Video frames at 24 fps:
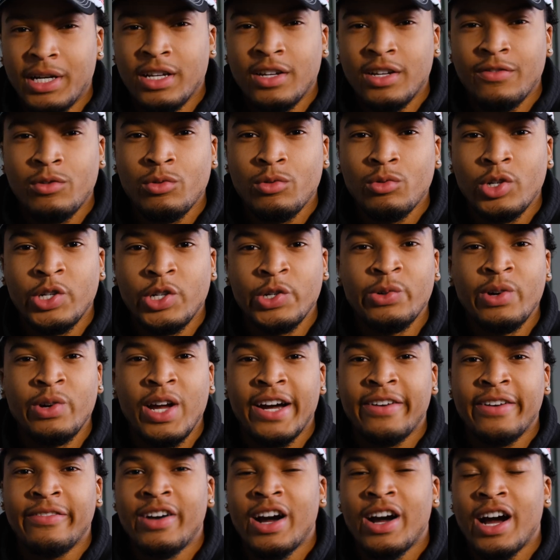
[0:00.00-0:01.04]
if you do
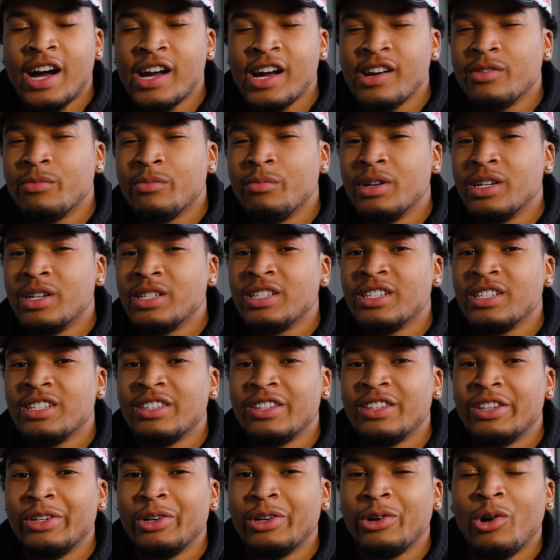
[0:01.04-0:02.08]
have a higher budget,
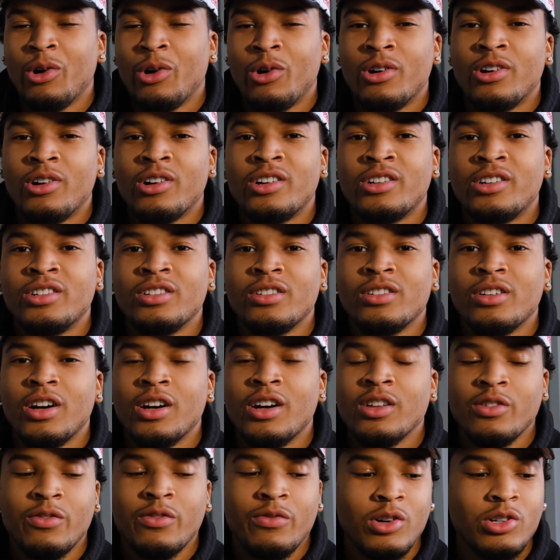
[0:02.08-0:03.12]
there are
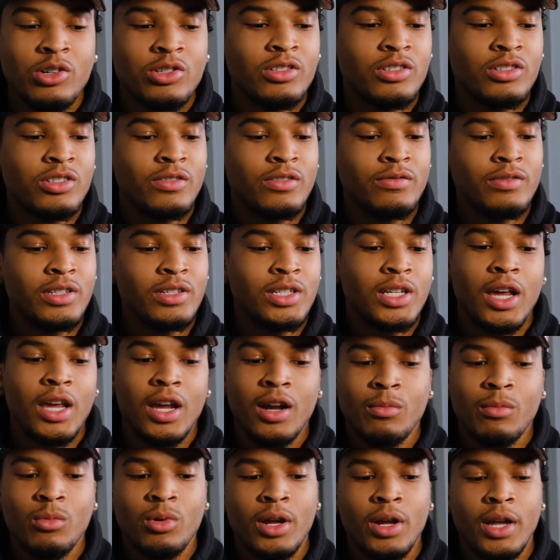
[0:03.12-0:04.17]
other versions of this
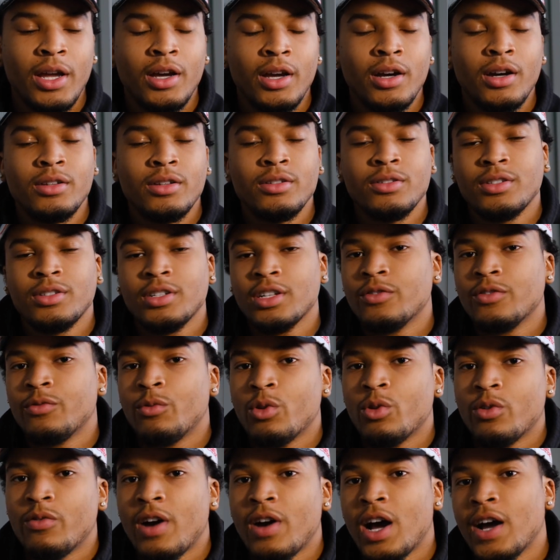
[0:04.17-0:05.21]
camera and other
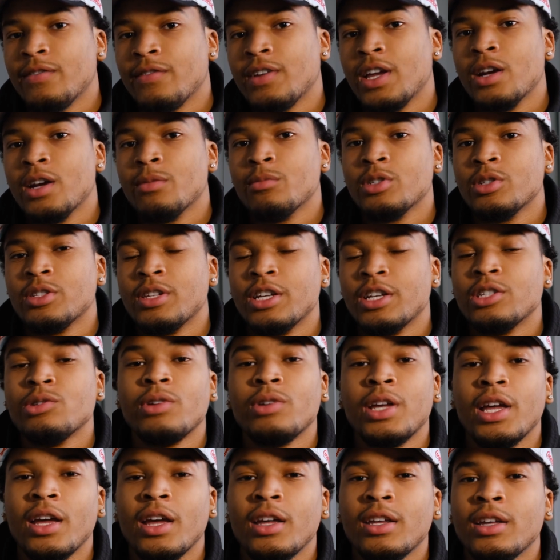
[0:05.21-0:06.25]
645 cameras that you
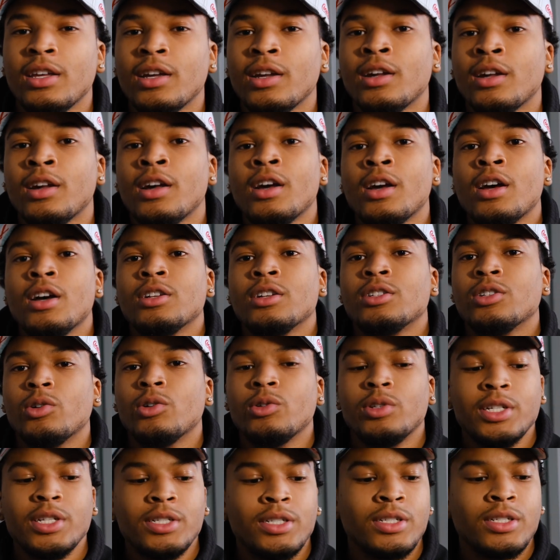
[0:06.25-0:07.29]
can get.
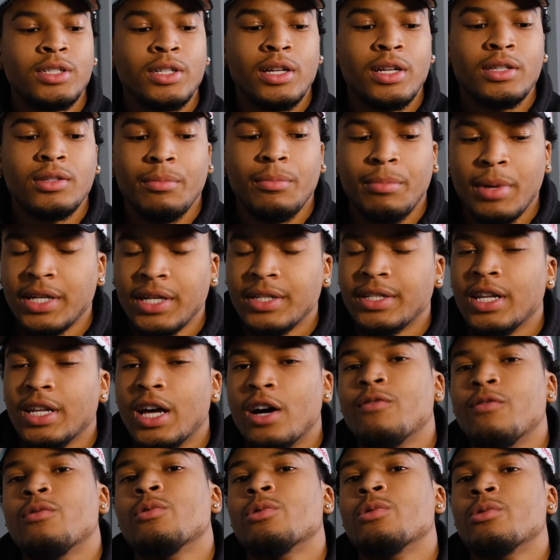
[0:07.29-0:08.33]
So this is like the base
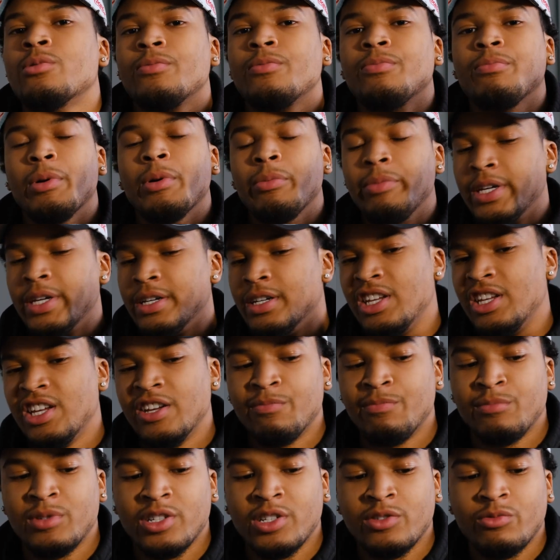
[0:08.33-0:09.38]
level Mamiya
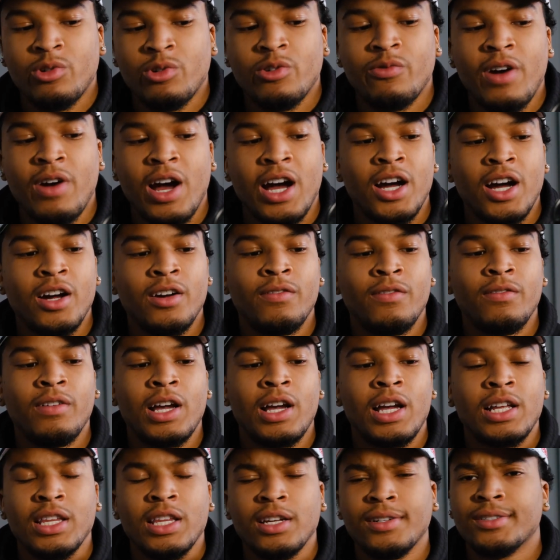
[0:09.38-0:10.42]
M645,
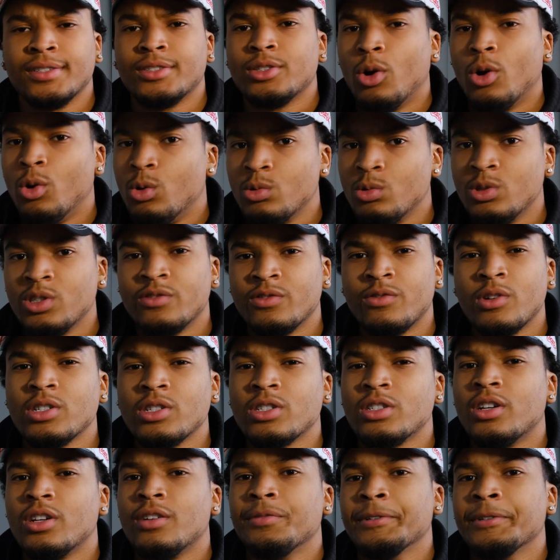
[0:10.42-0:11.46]
like I think it's the oldest
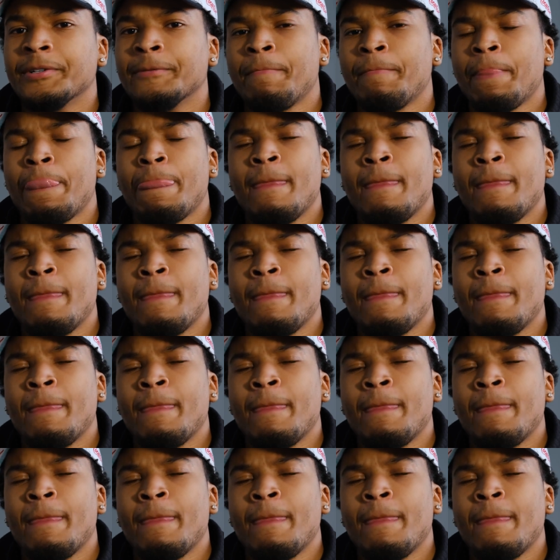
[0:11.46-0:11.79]
version of it.